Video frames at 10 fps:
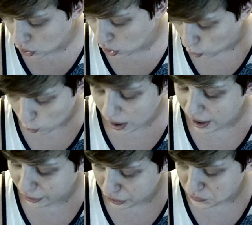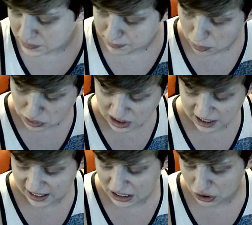why are you supposed to
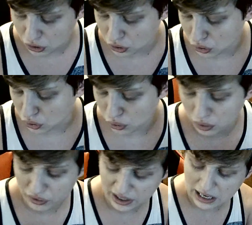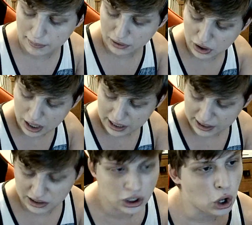collect all the
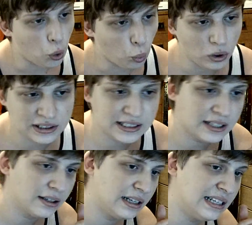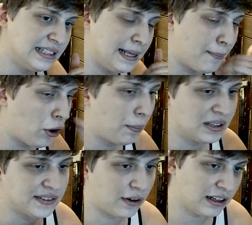animatronics? What is the
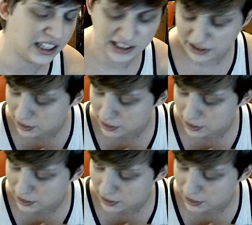purpose for collecting